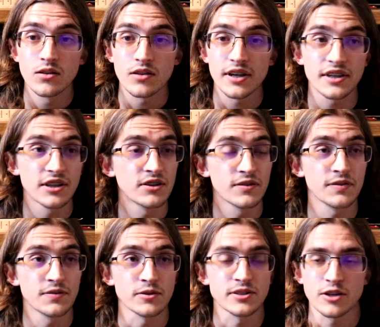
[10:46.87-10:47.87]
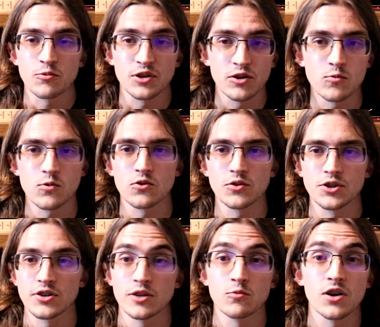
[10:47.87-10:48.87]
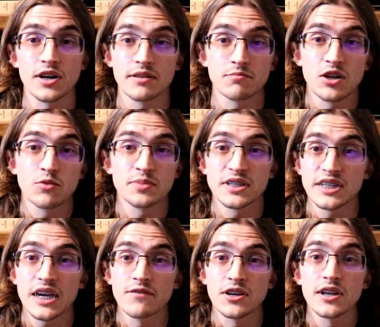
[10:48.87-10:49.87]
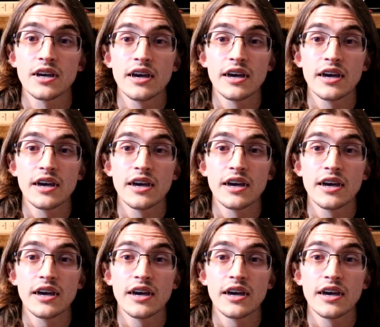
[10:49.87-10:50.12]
Like, if it feels like a real world, you're going to want to help to save it.